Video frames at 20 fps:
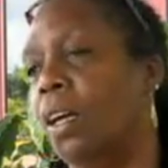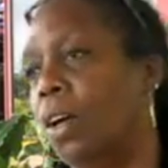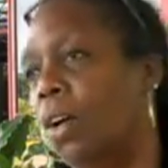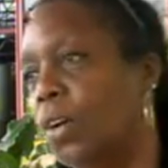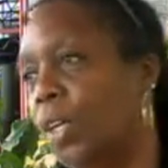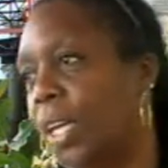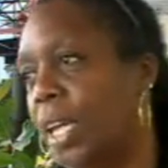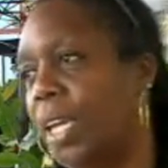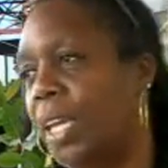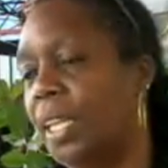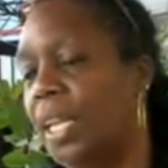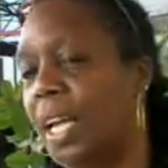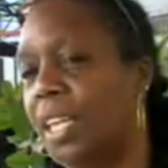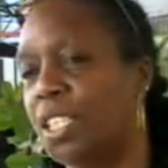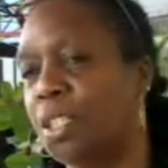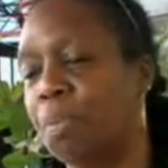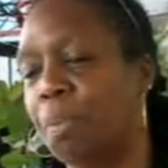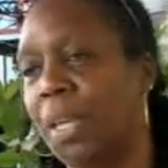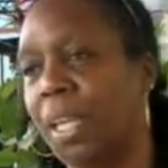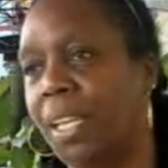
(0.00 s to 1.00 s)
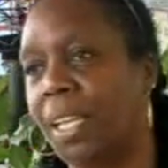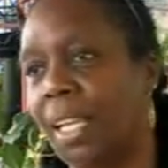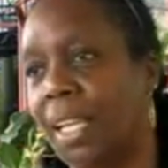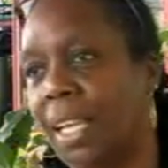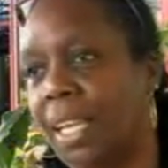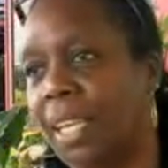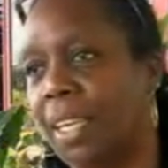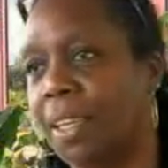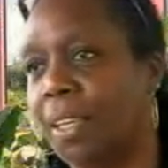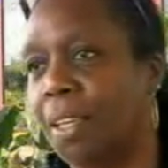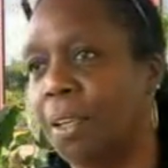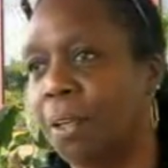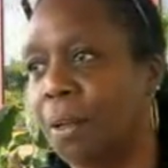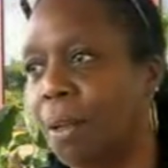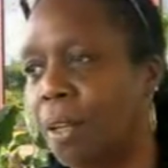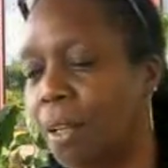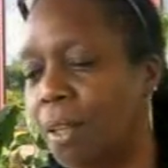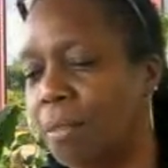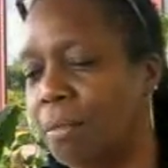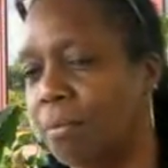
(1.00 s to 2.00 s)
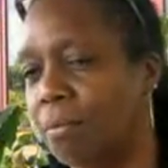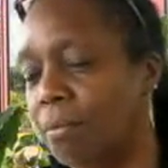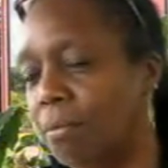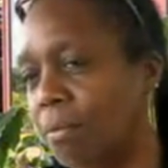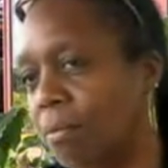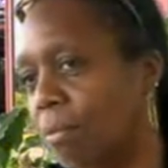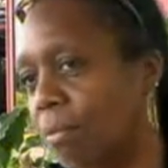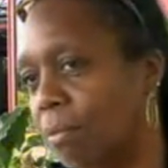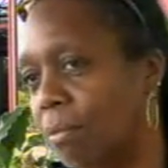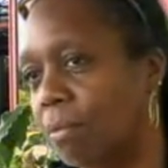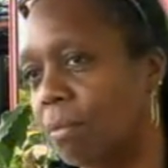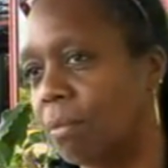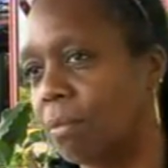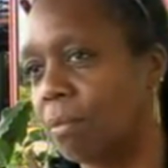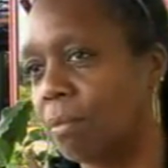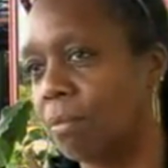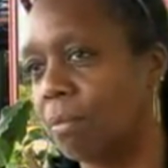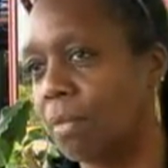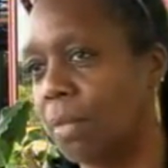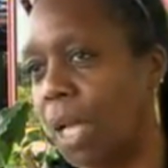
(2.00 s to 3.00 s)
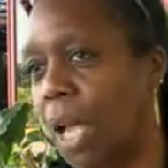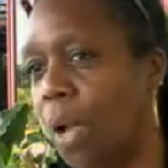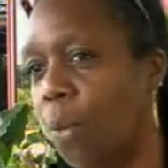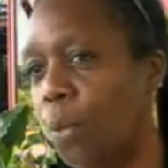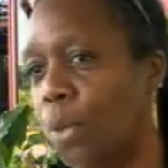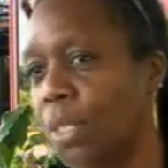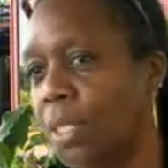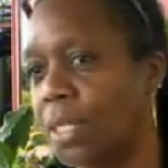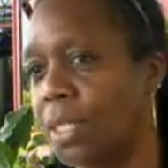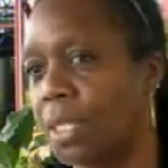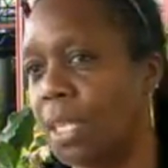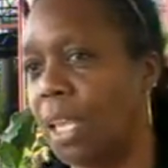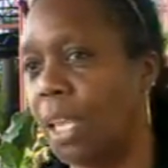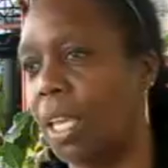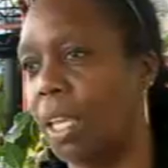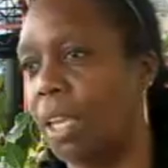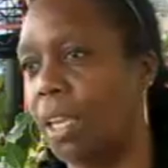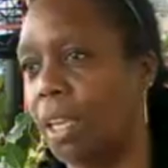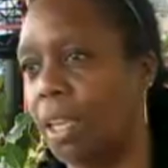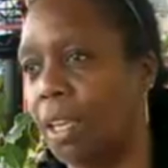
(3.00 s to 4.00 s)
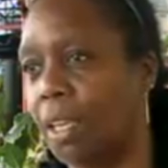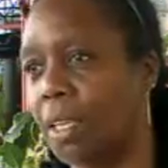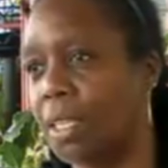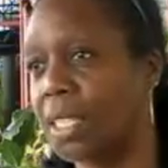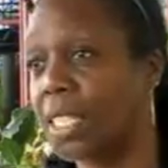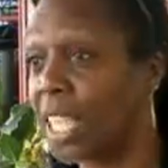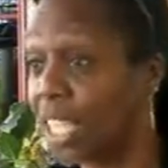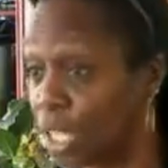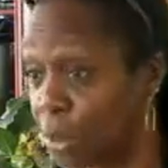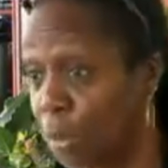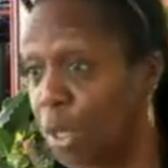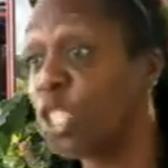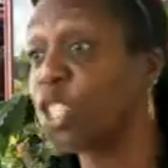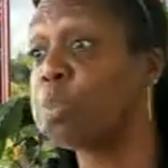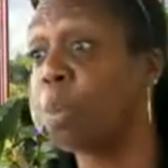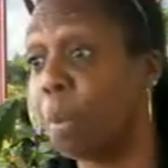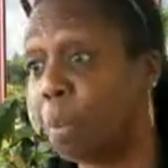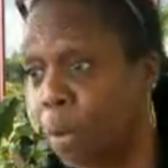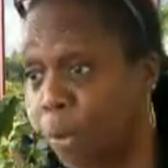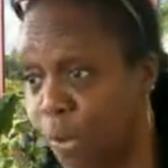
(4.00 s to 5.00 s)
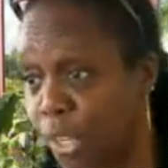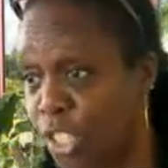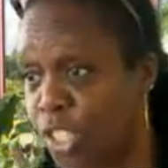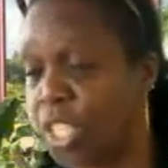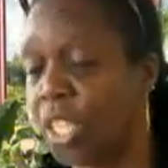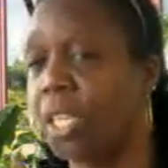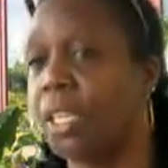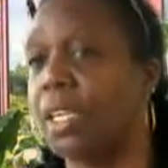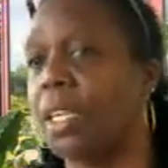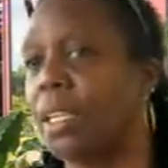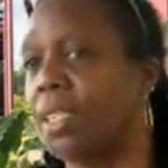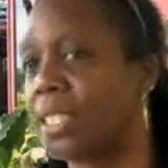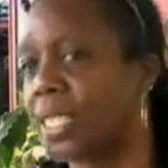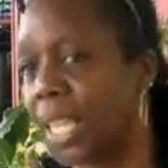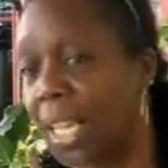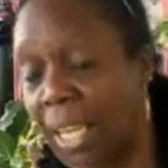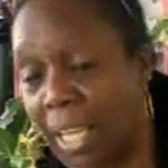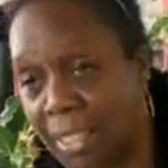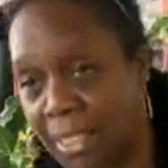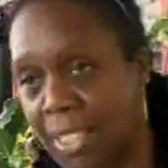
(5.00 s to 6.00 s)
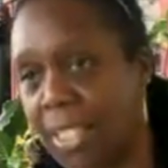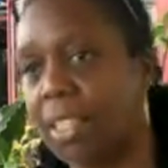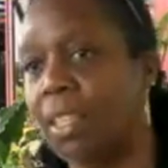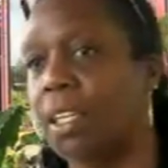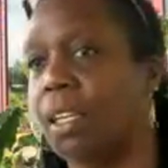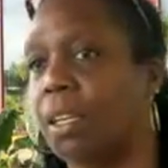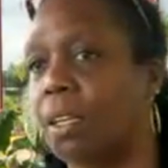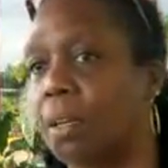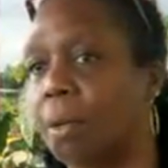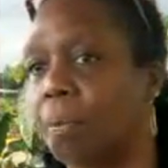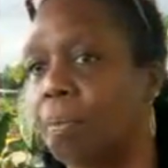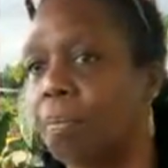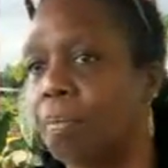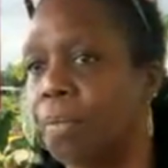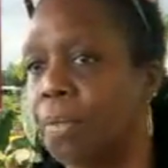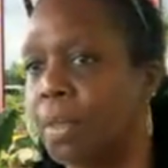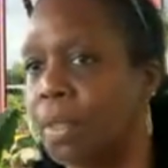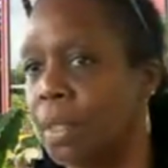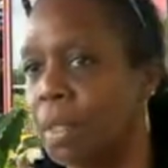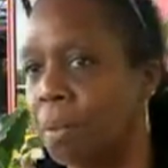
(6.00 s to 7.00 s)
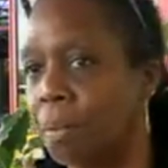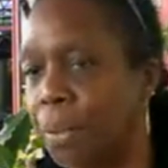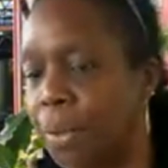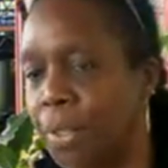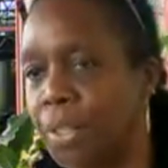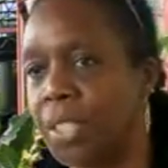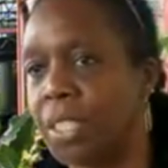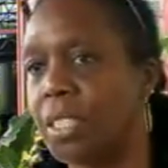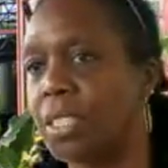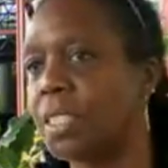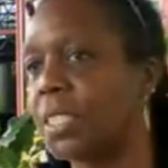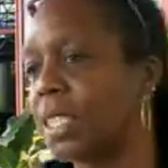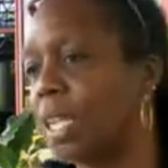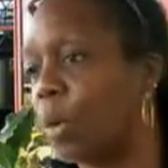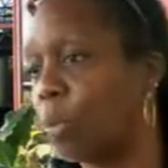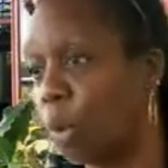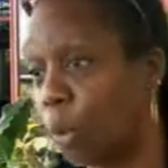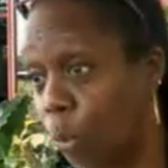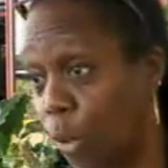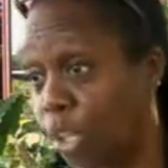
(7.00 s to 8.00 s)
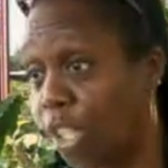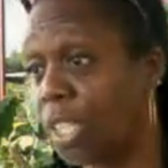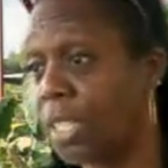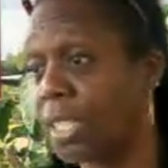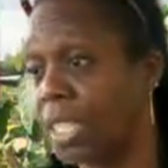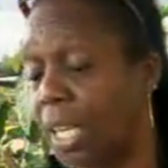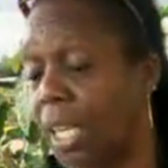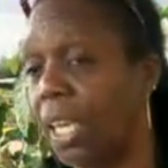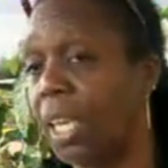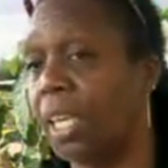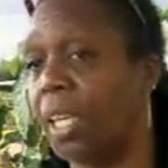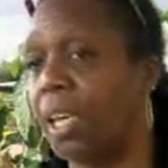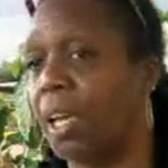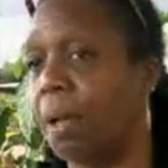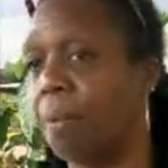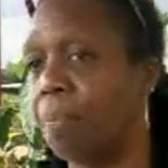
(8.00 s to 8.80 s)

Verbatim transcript: Okay, it has been like a I would say uh, six months preparation and selecting the persons that we want to take